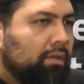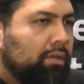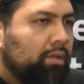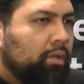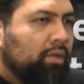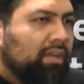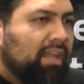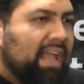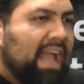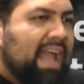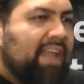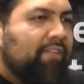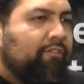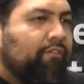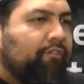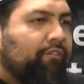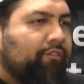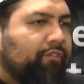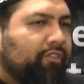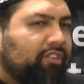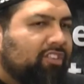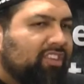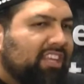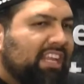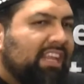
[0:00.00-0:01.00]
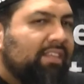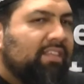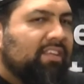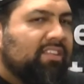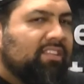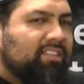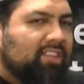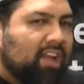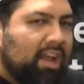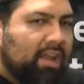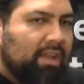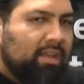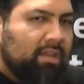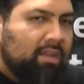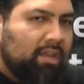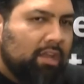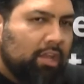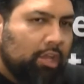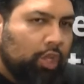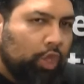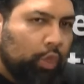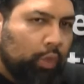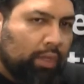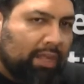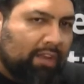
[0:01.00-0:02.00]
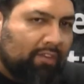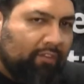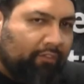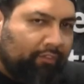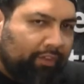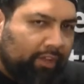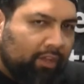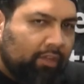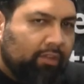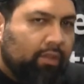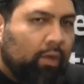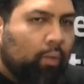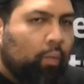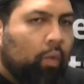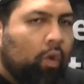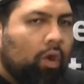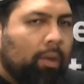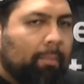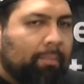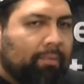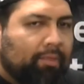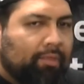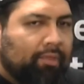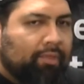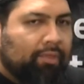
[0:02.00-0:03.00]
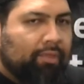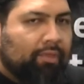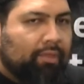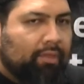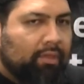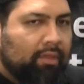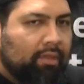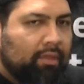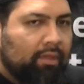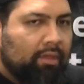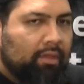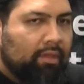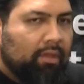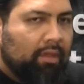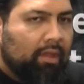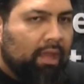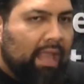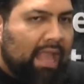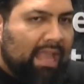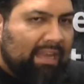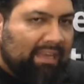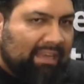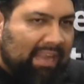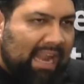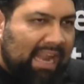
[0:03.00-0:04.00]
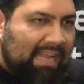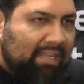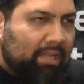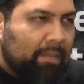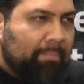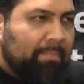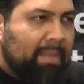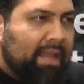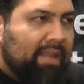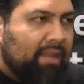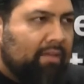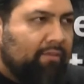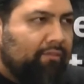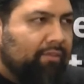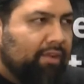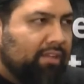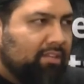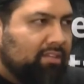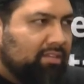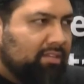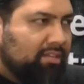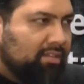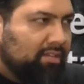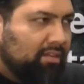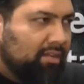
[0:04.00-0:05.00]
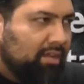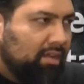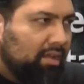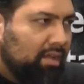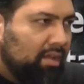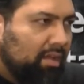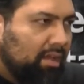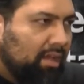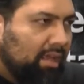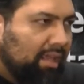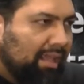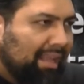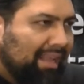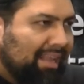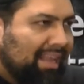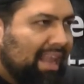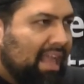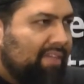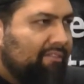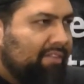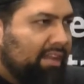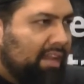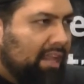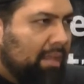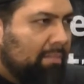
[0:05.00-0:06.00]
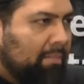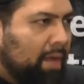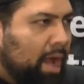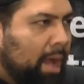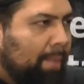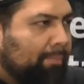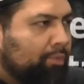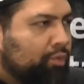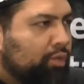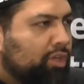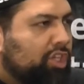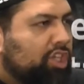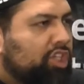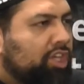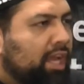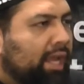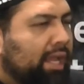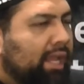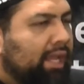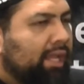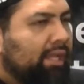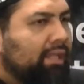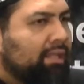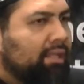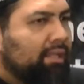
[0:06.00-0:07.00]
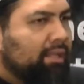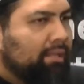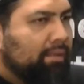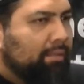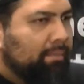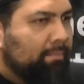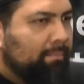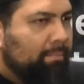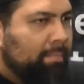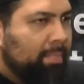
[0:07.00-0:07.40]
You can't see the sun, you can feel the warmth and gain the benefits. 11 Imams were shaheed.